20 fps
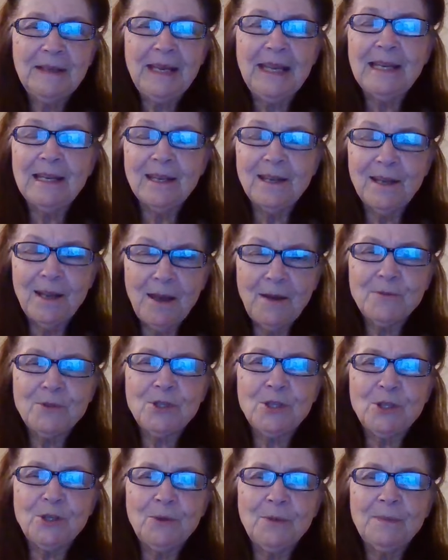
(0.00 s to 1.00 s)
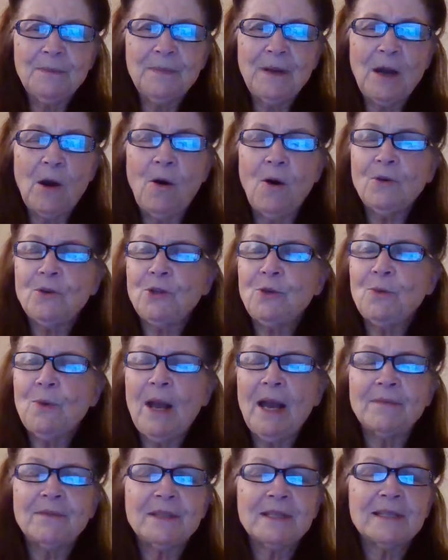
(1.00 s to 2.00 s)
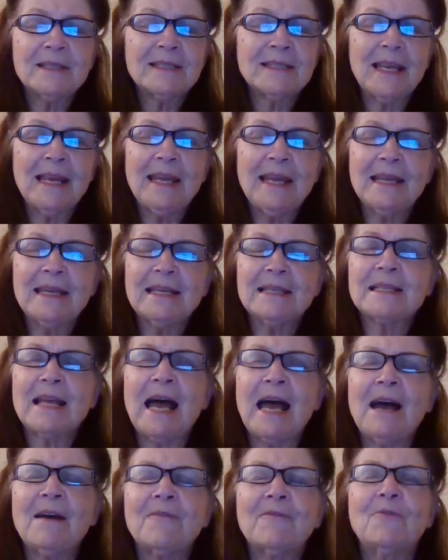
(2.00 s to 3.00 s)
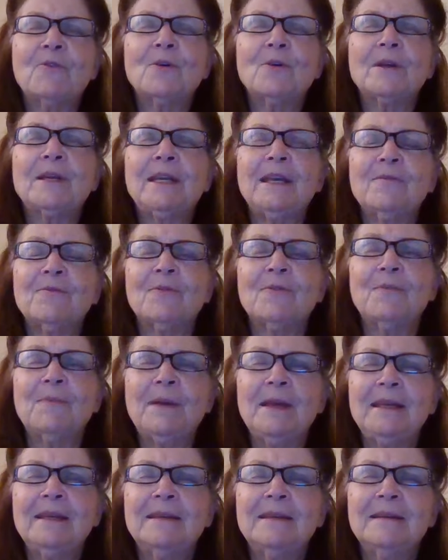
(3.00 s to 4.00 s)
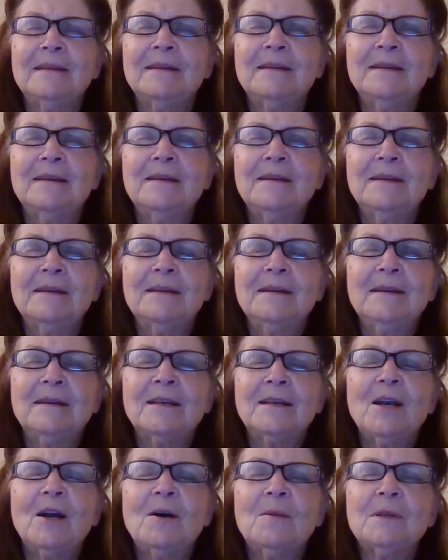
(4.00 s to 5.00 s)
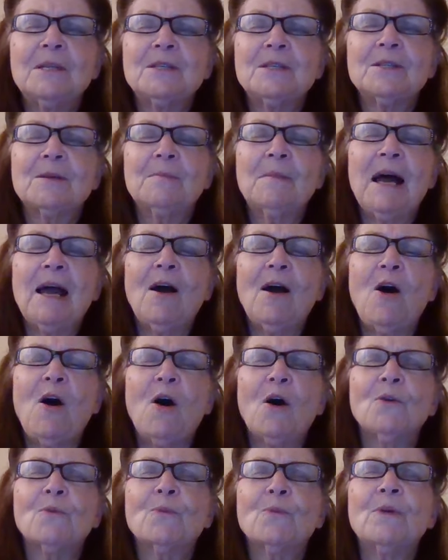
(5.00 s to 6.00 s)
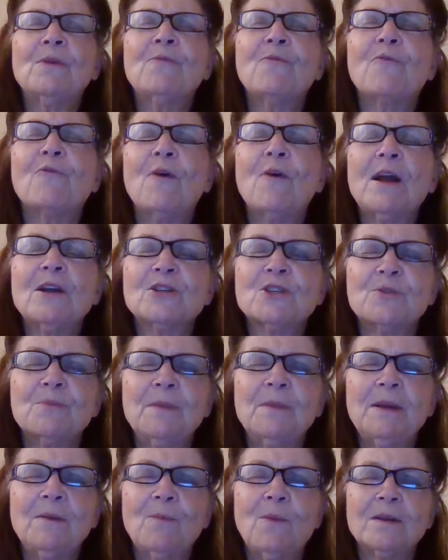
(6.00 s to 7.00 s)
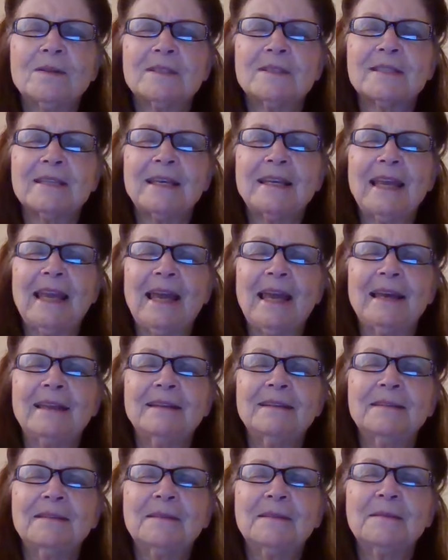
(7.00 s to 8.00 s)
He loves you. All you have to say is, I forgive me. Come into my heart. Refresh me once again.